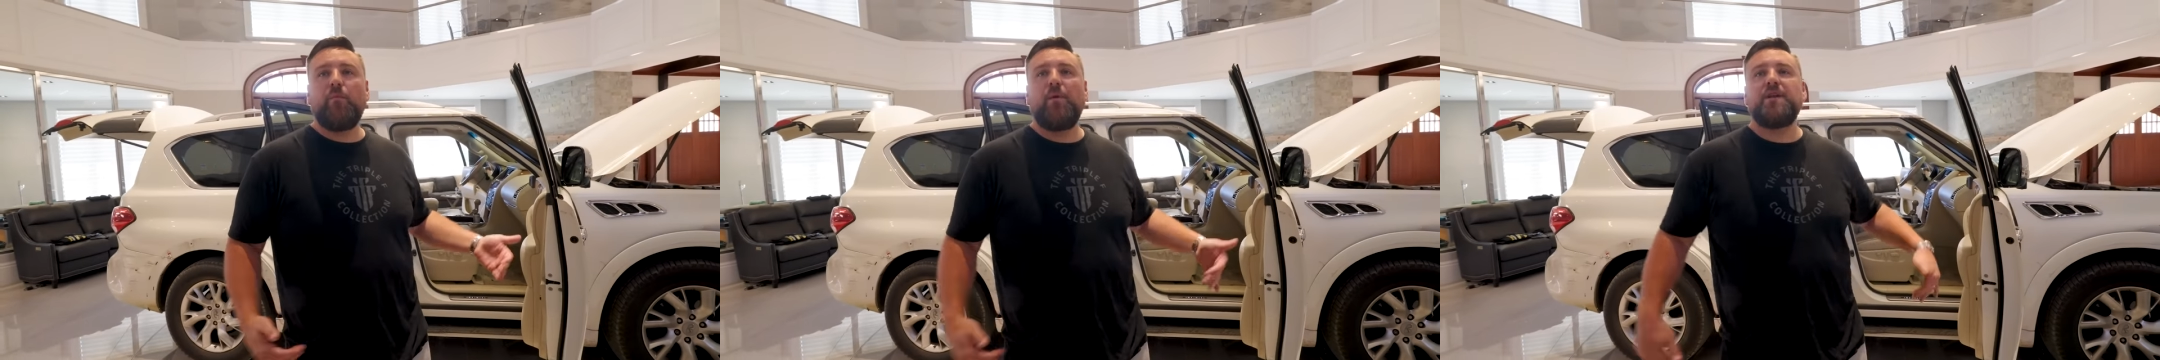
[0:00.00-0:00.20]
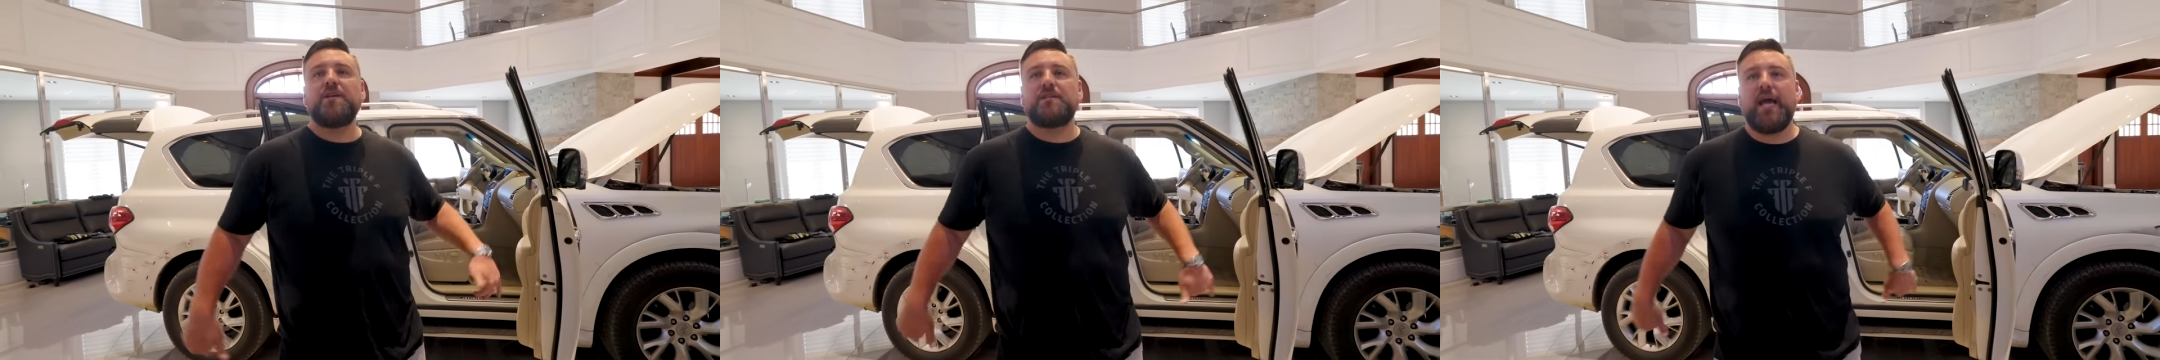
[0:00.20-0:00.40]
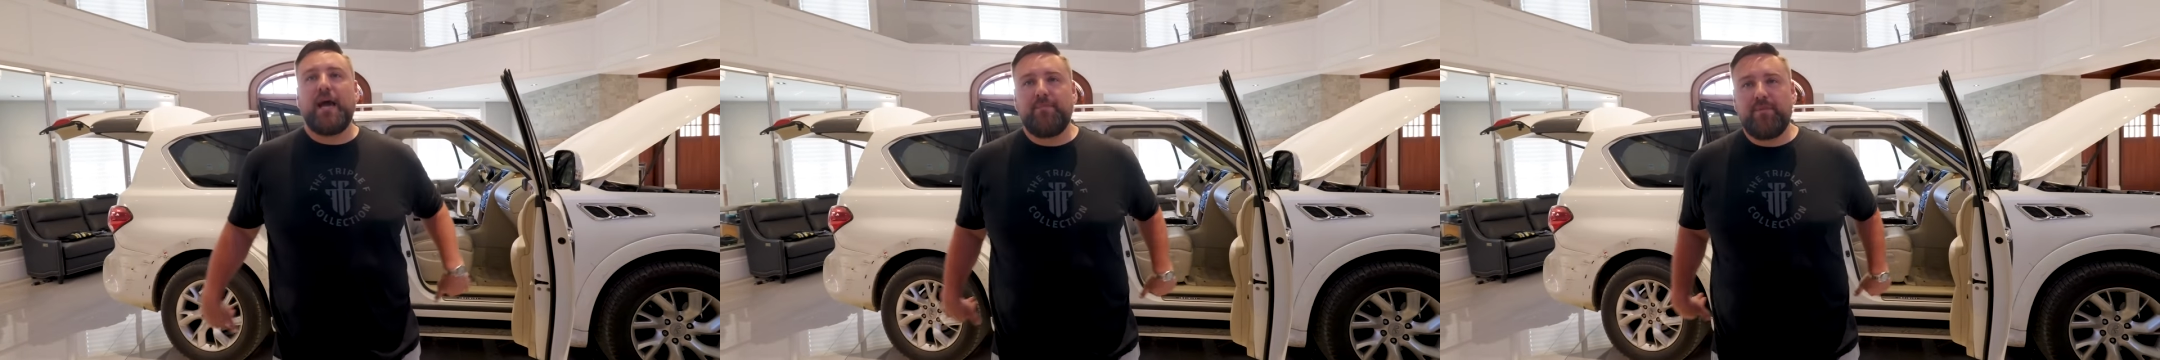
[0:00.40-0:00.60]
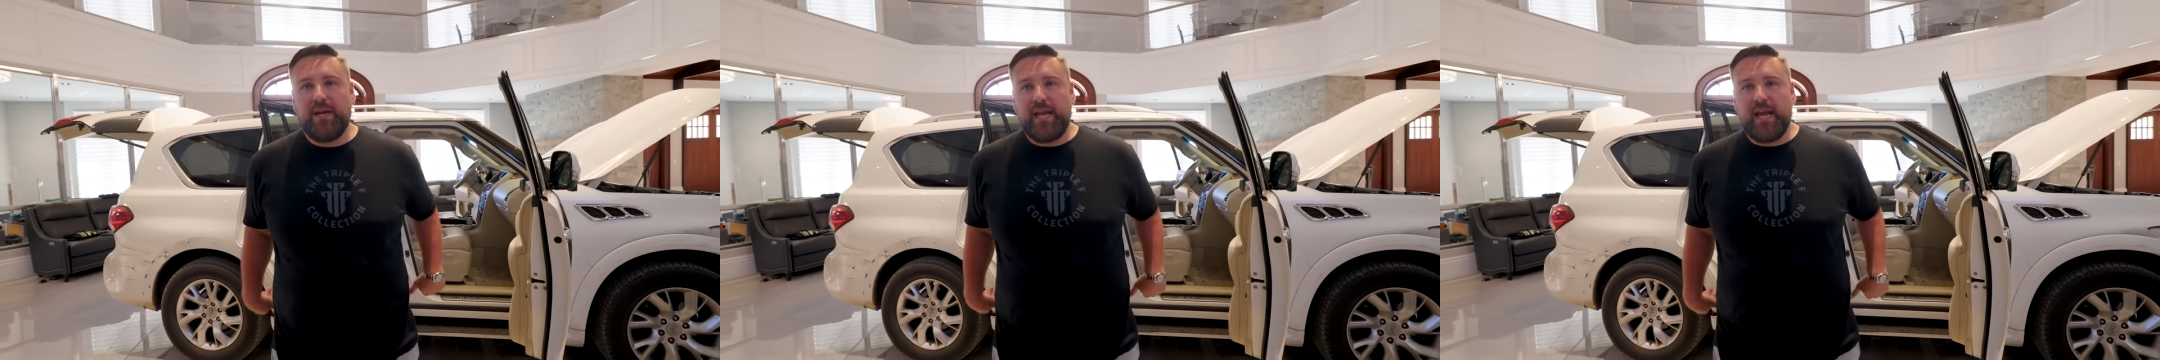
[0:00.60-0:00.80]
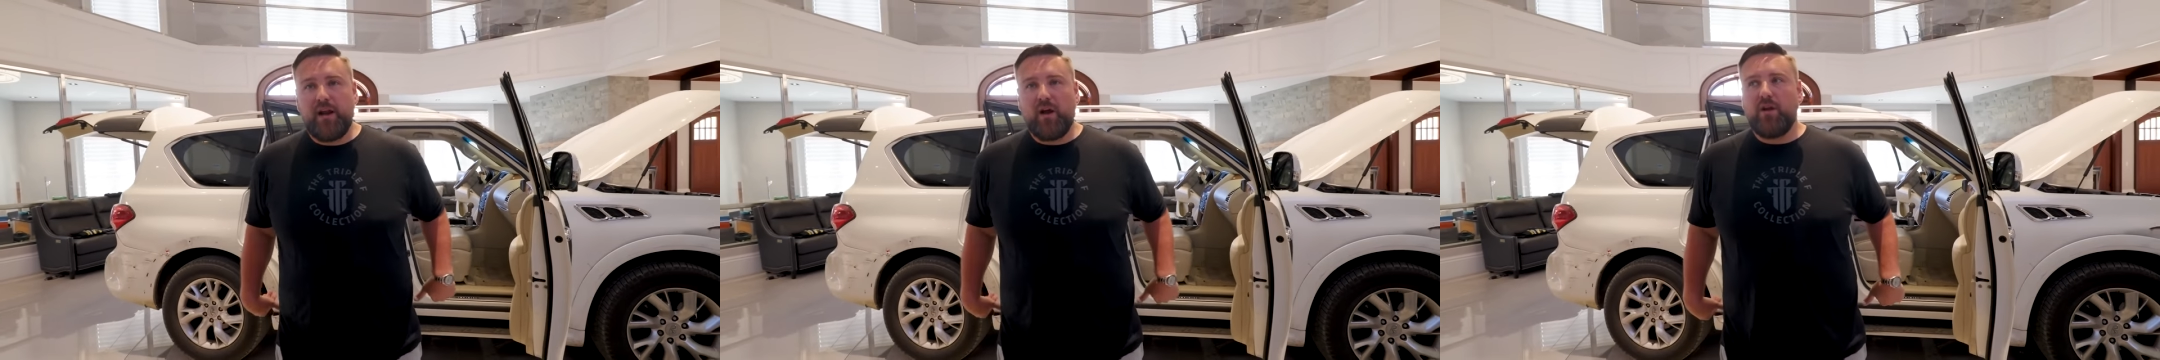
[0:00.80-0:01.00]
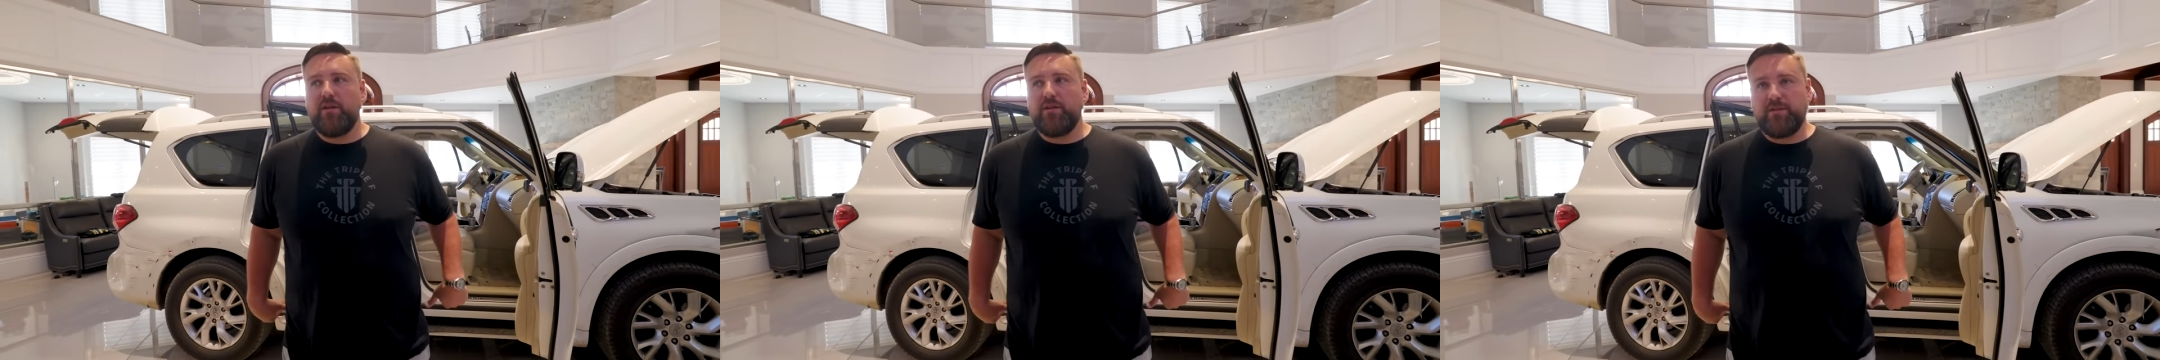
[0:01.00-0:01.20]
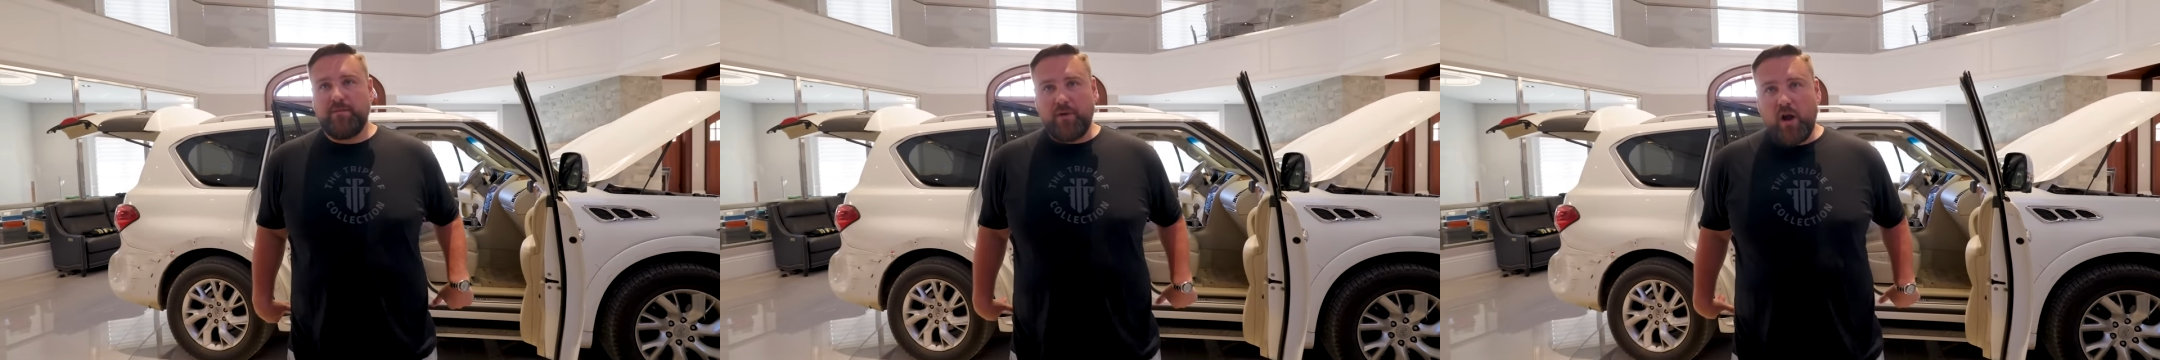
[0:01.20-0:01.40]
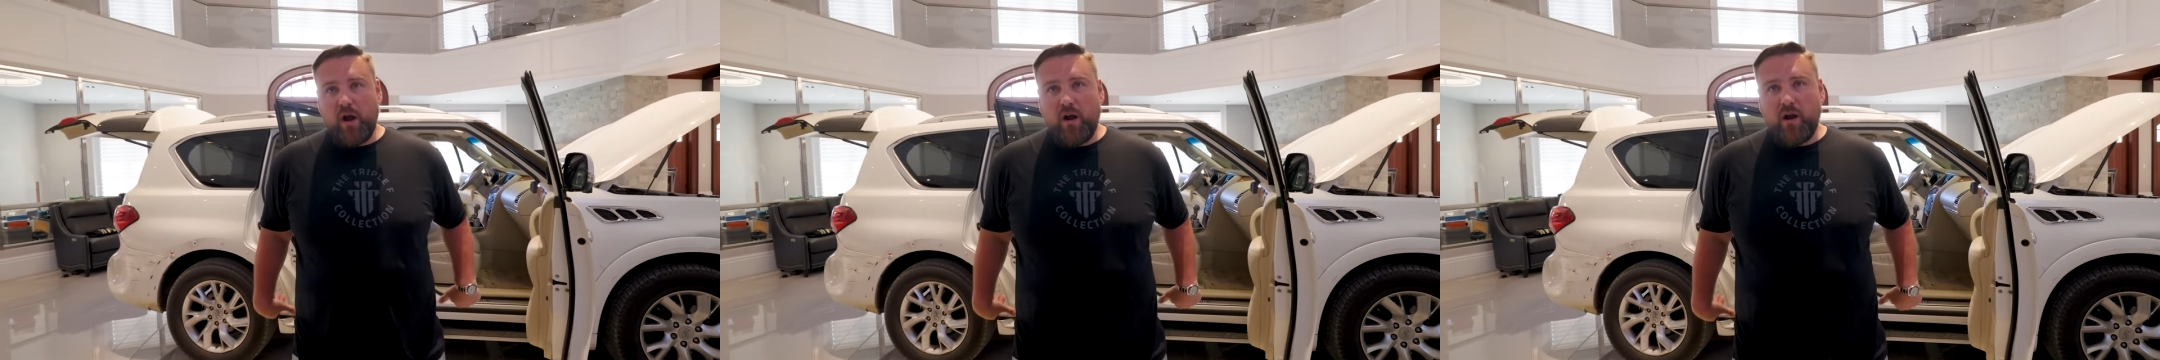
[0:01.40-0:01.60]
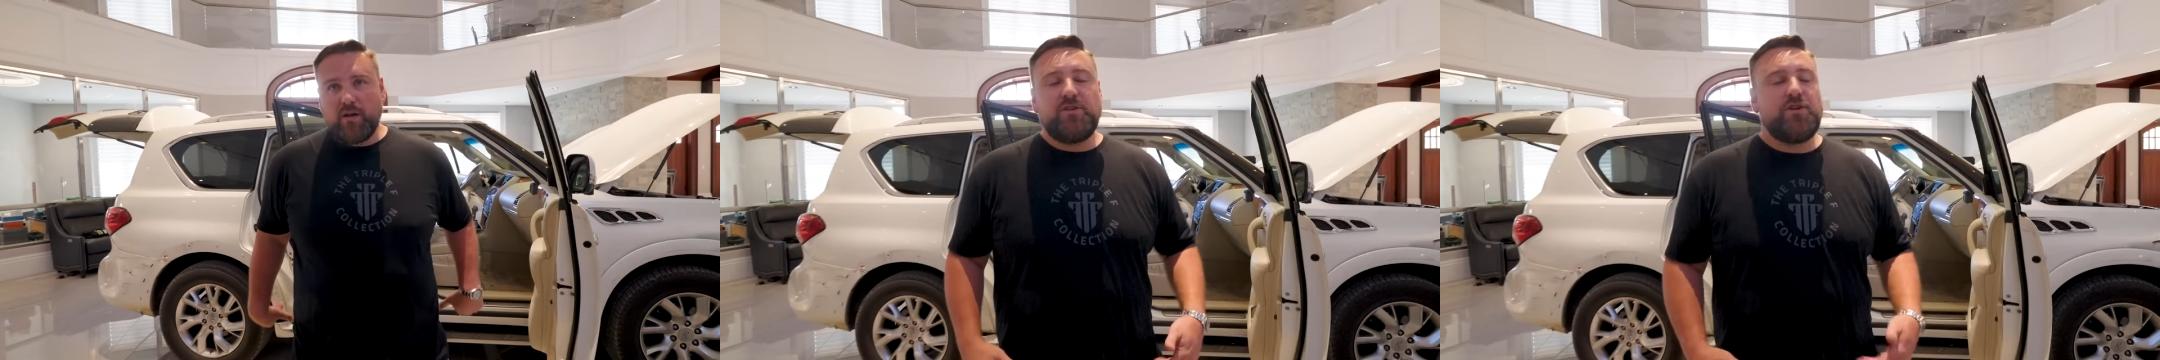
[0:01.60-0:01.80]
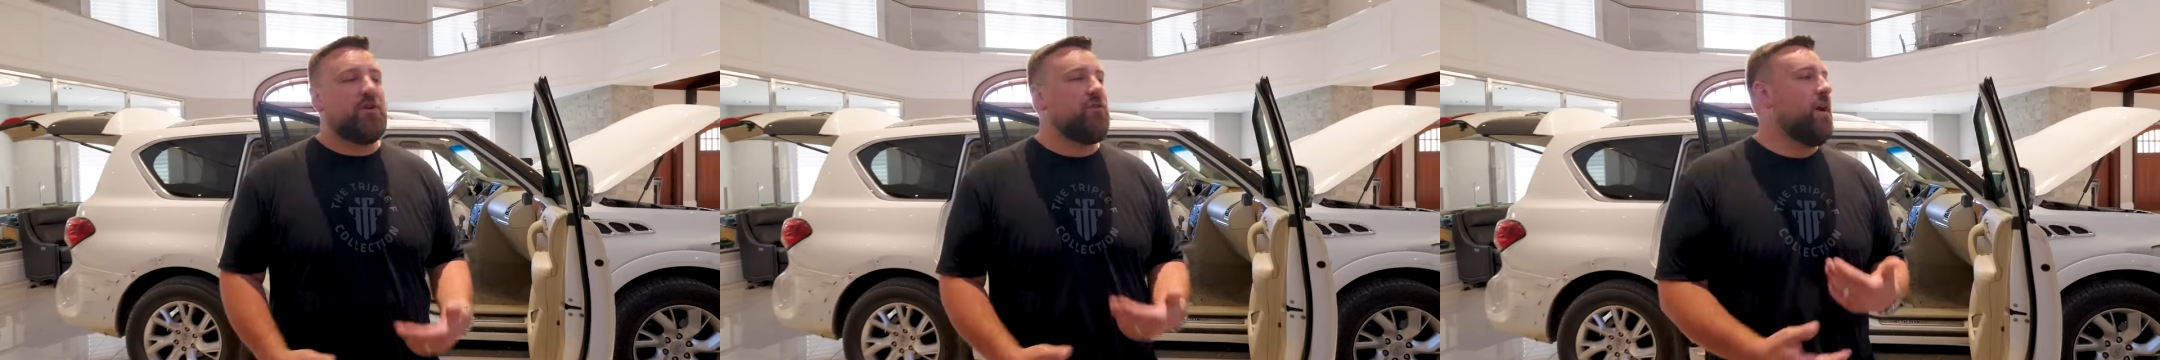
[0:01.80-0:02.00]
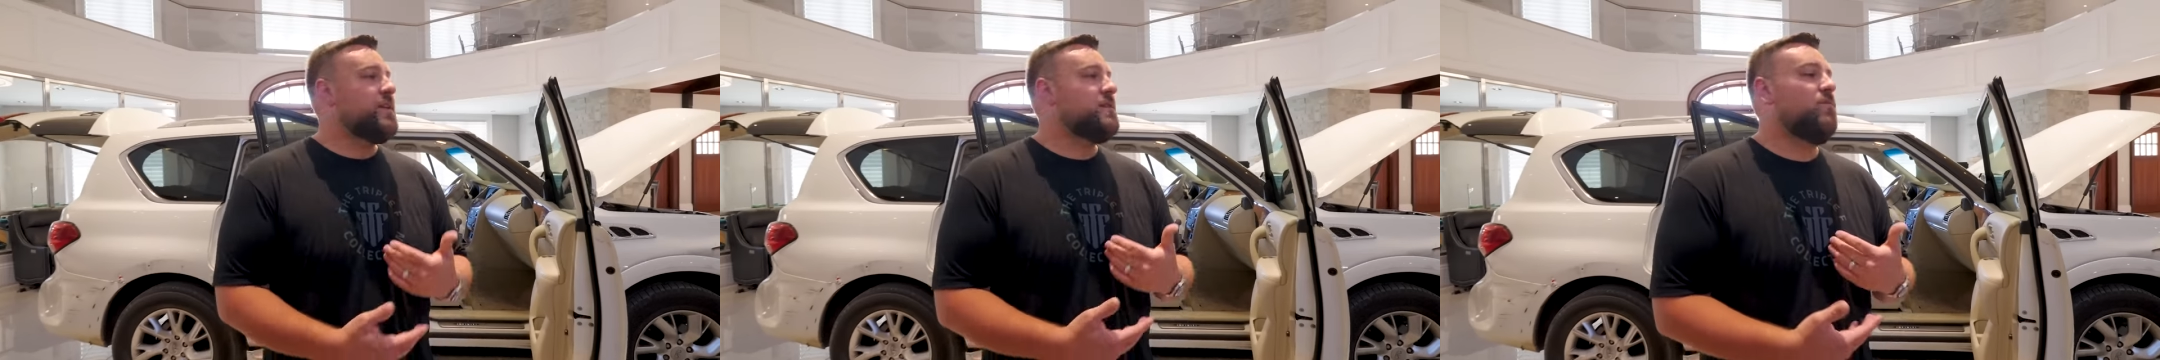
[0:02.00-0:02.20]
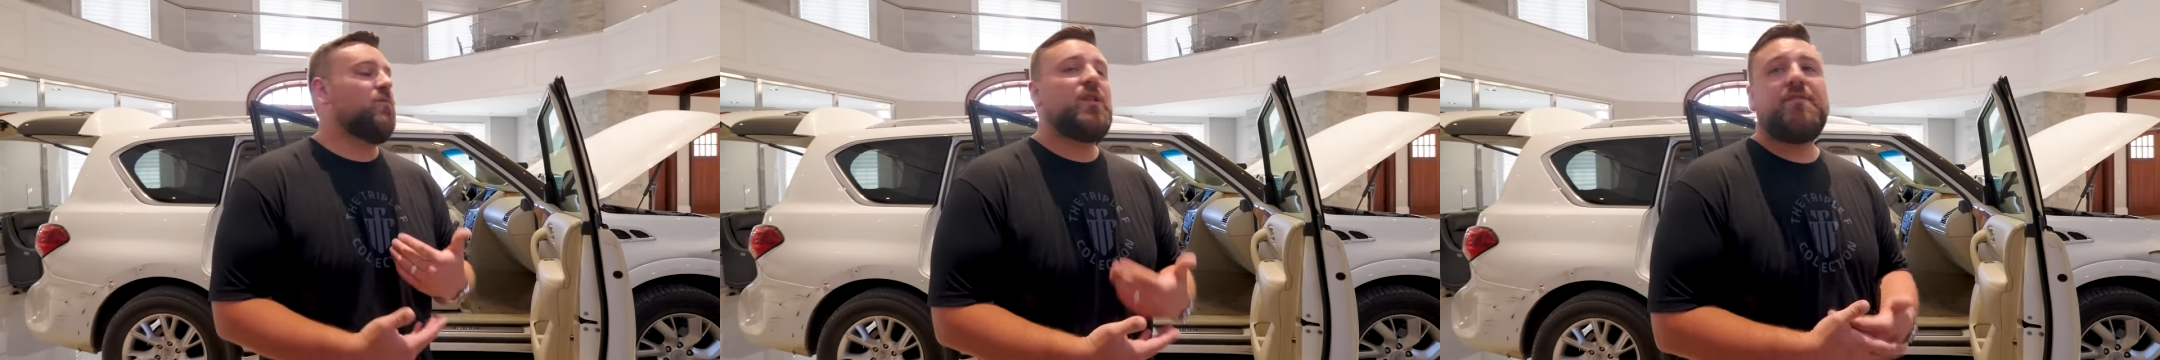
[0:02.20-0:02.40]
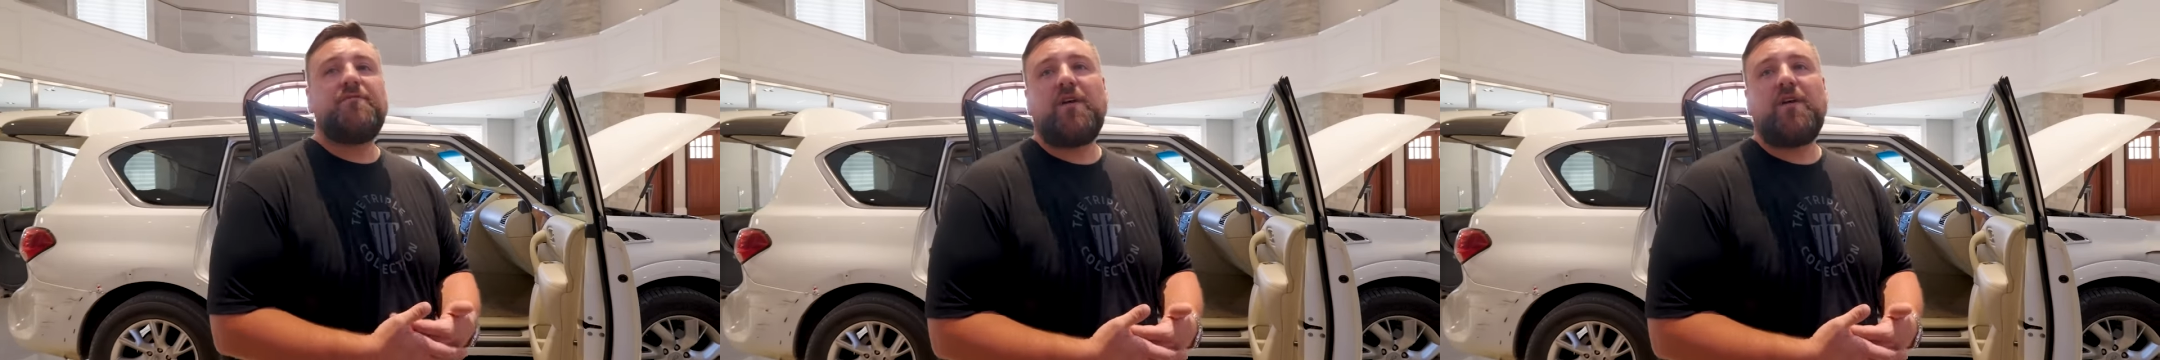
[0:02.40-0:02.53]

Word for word: We just happen to get some cars to create some really